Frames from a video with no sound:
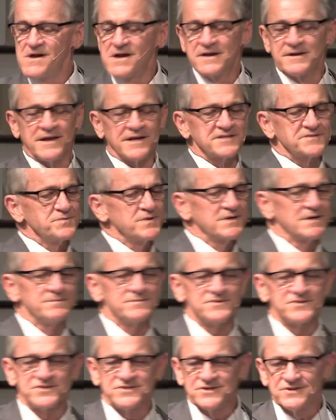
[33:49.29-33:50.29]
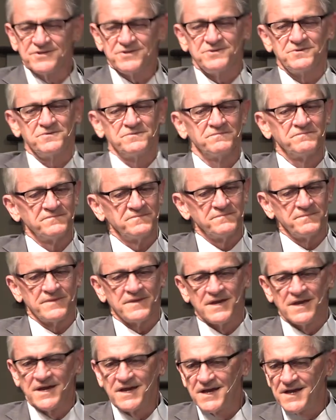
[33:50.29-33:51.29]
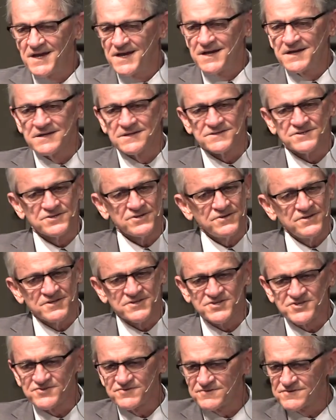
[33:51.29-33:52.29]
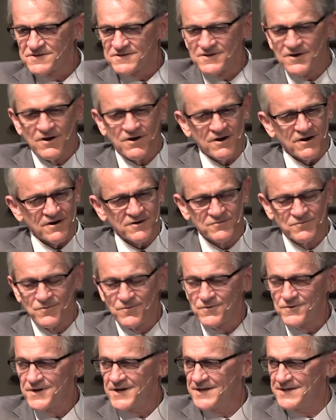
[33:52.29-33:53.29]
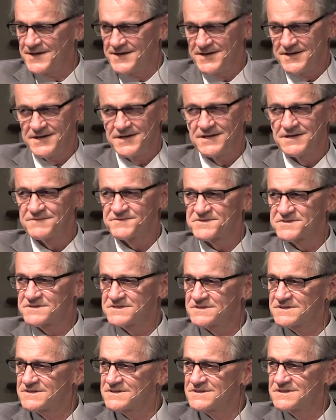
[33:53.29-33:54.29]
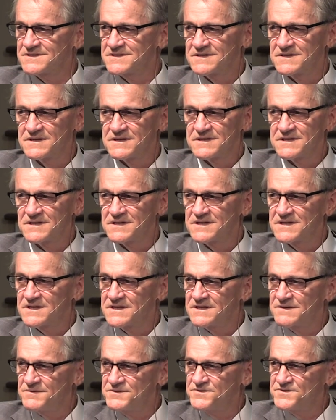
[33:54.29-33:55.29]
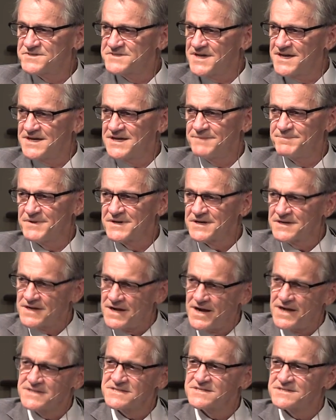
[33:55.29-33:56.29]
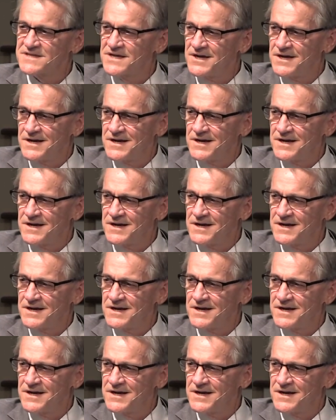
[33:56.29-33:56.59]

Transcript: Next week, I'm going to show you, I'm going to show you this hard warning that he gives. When you stand up in God's